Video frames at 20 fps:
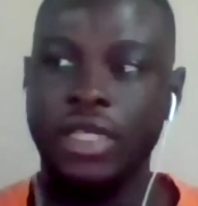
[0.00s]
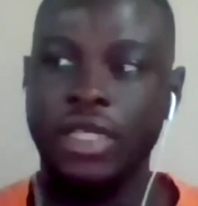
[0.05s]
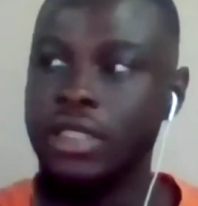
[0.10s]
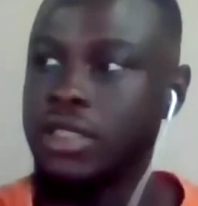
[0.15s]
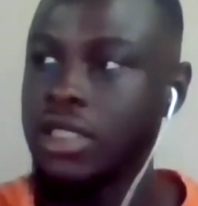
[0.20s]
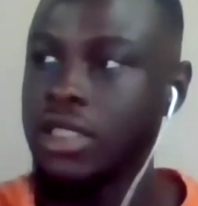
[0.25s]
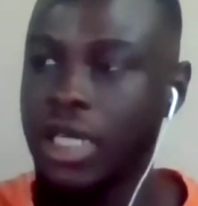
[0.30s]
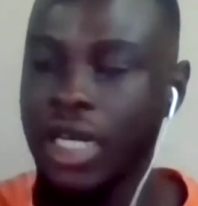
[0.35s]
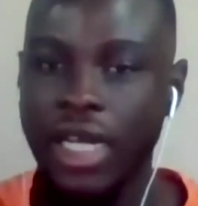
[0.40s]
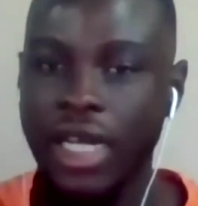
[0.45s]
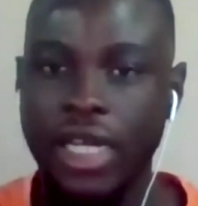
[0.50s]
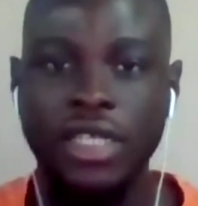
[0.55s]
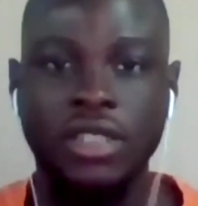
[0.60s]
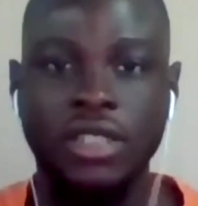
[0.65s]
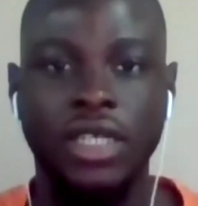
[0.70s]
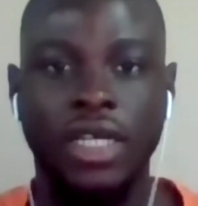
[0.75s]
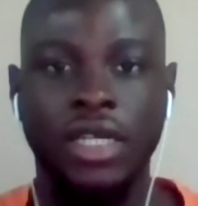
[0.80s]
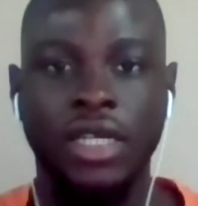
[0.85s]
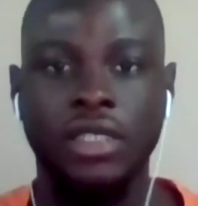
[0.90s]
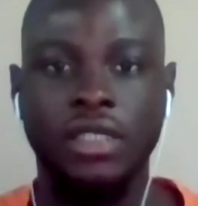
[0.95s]
and
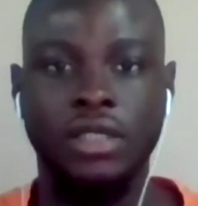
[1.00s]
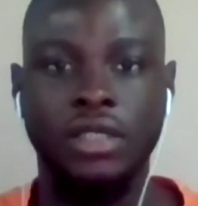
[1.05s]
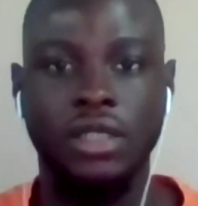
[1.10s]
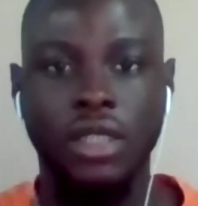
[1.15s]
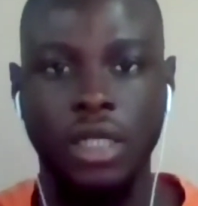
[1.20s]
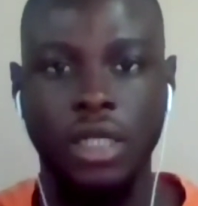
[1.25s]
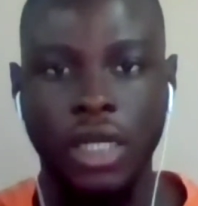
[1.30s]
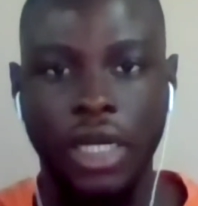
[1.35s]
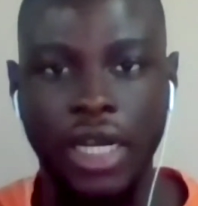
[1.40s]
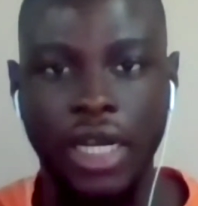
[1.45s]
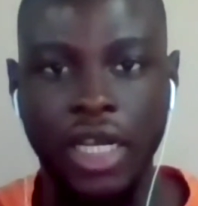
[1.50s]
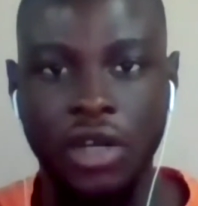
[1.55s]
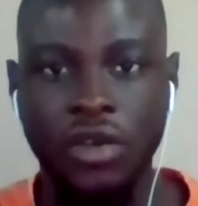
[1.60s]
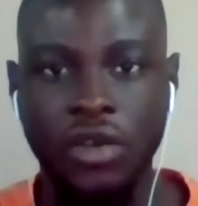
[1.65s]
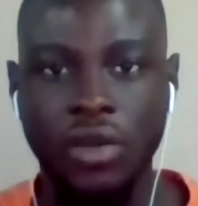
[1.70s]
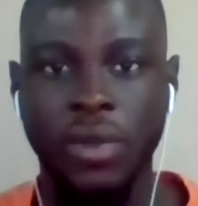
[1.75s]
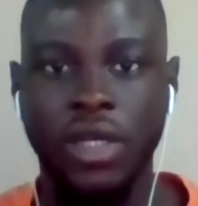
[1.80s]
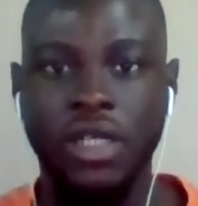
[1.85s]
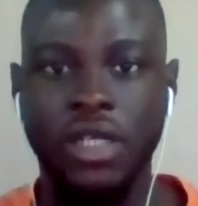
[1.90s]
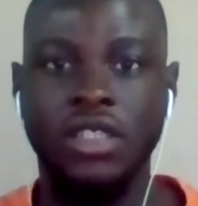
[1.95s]
clients and
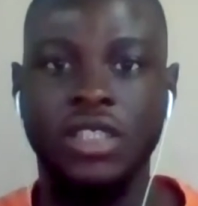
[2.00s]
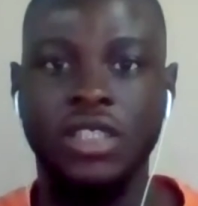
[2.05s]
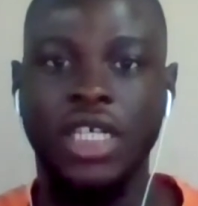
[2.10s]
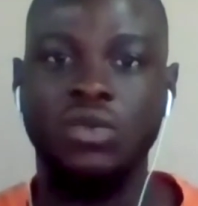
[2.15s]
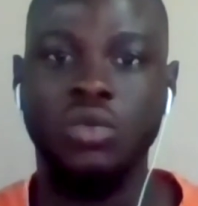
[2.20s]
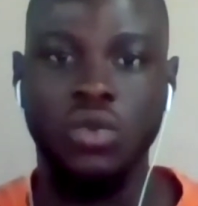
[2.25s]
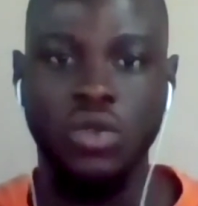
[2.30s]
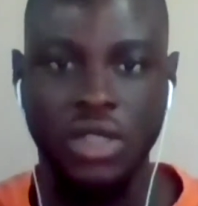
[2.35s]
hiring managers